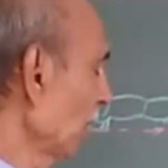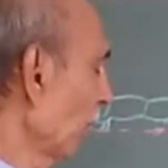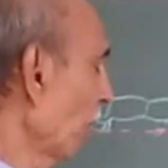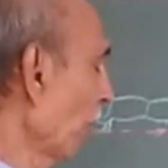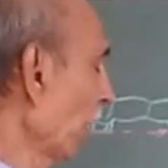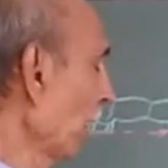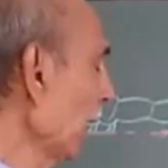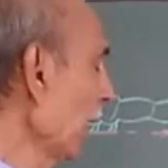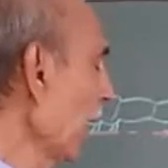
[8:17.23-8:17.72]

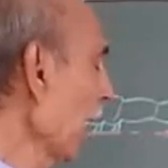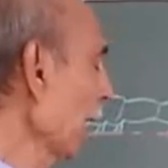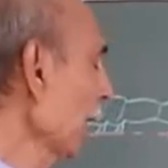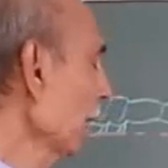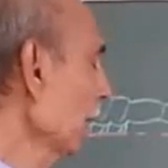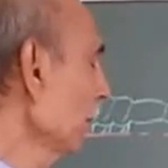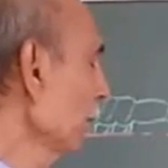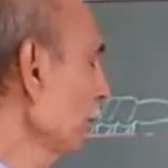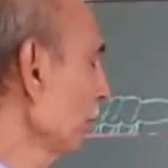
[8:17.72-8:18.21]
1
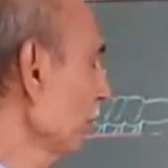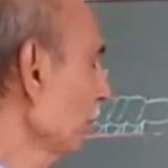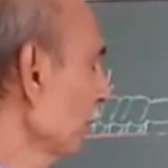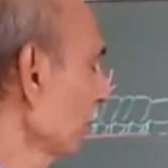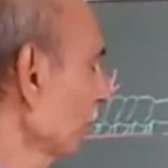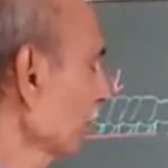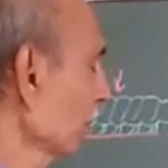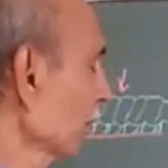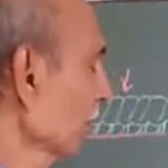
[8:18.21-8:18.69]
leg
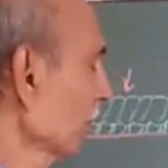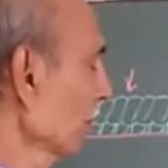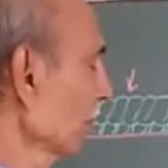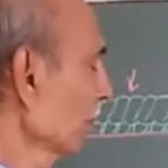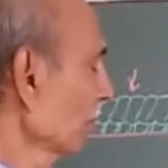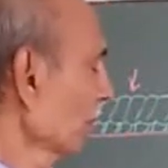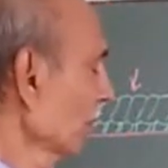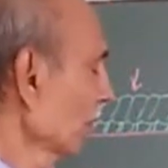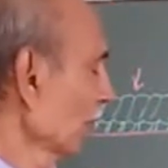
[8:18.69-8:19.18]

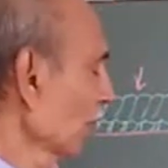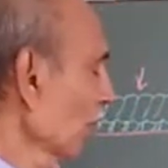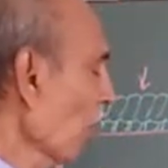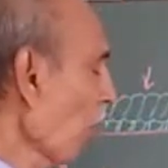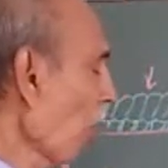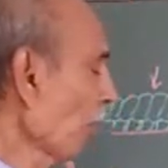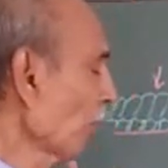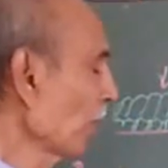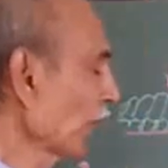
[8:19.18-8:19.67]

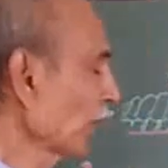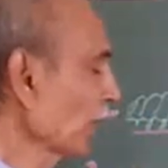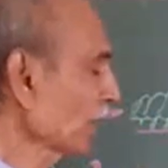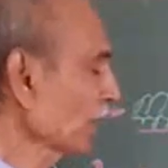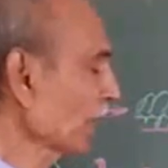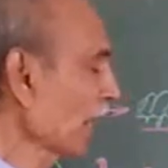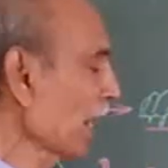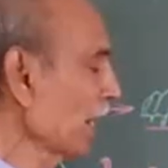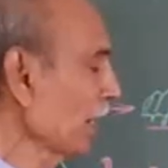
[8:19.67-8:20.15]
of the
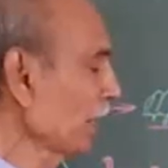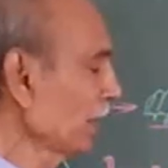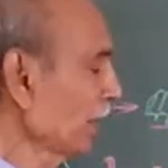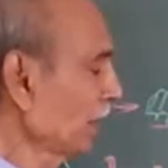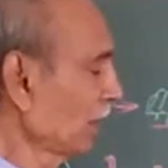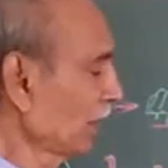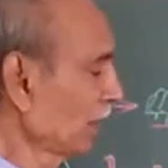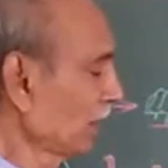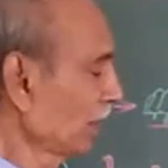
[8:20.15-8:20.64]
other
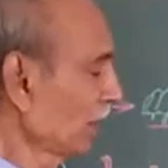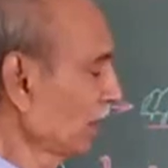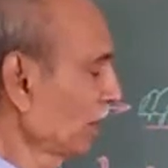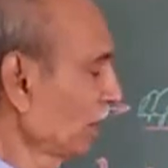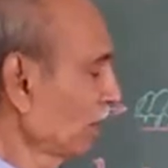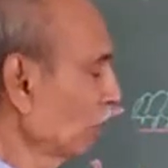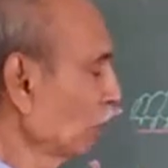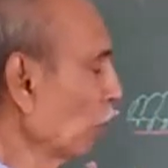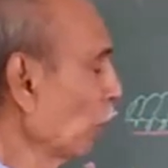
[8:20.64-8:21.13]
side
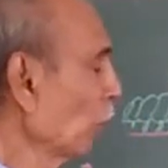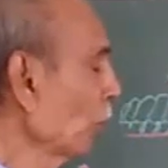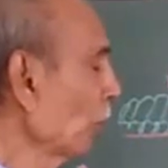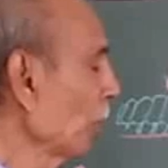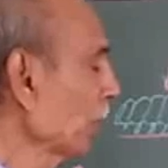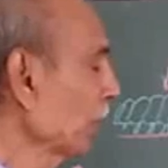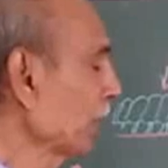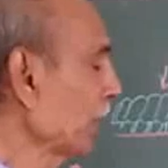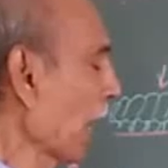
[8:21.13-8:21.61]
move
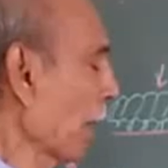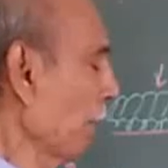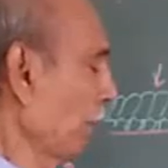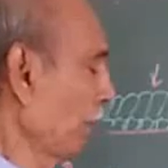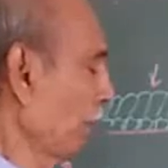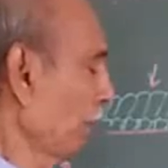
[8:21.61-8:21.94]
with them.